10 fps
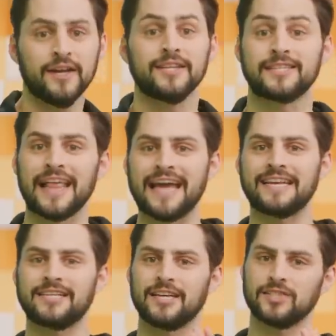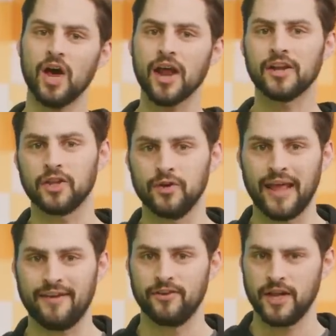The slide does not include
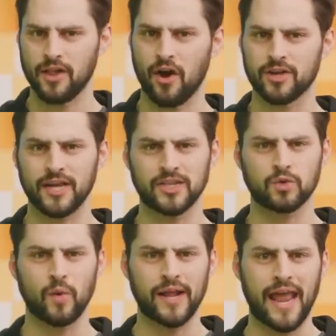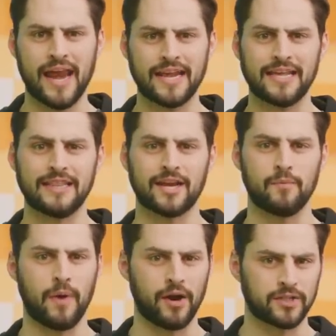a vanilla RTX 2080 in the
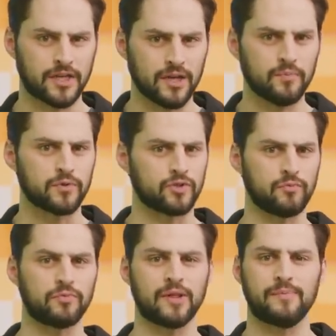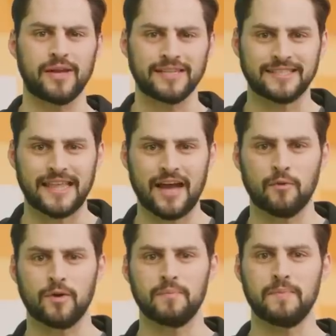comparison, presumably because
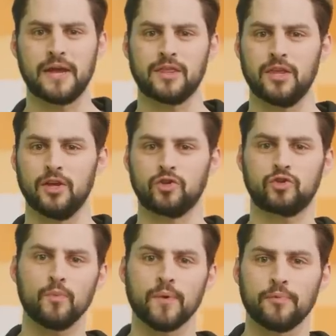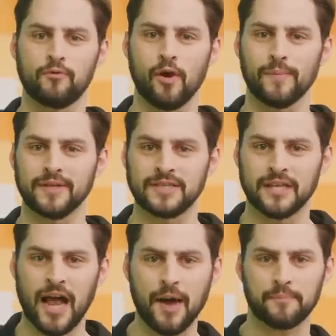that would make the super
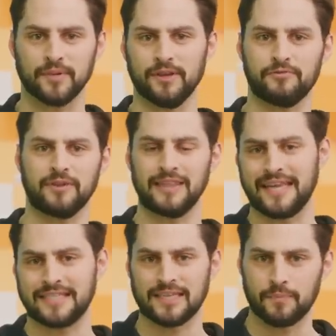performance uplift less